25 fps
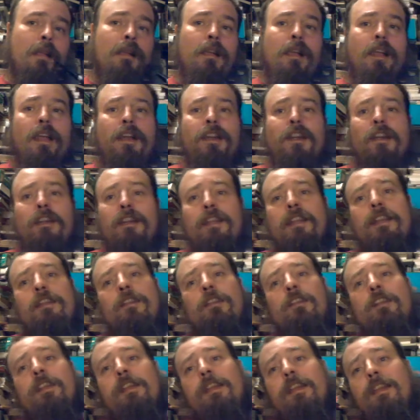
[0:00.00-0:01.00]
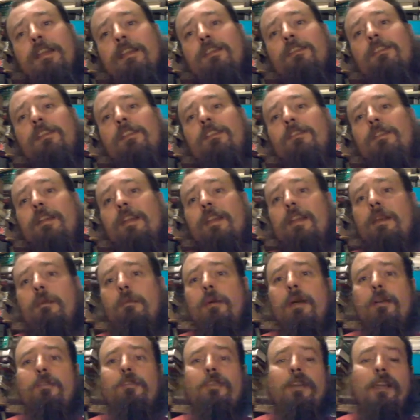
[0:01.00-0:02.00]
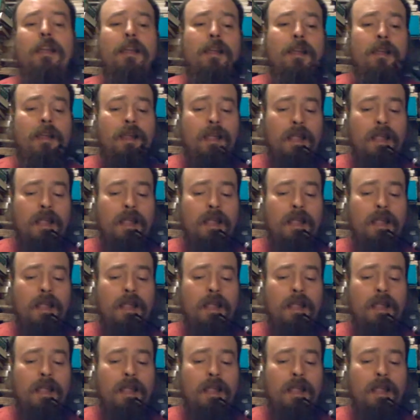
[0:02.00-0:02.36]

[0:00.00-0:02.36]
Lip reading: I know they're not the easiest thing in the world to get.